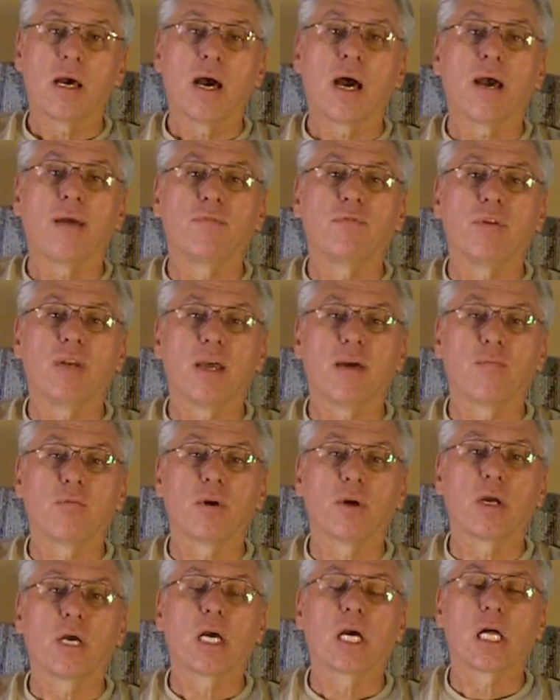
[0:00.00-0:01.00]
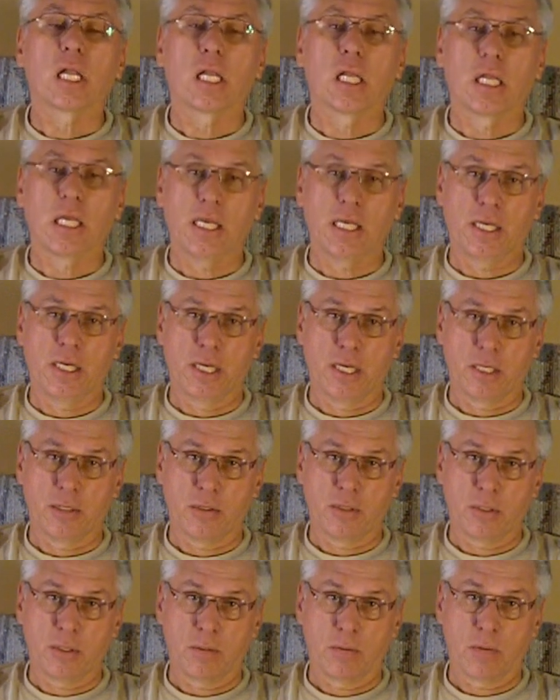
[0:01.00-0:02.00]
I've never cleaned
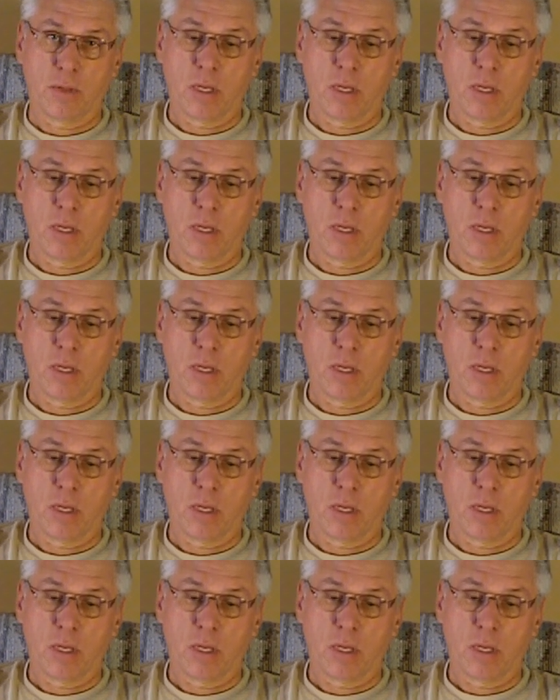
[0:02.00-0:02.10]
it.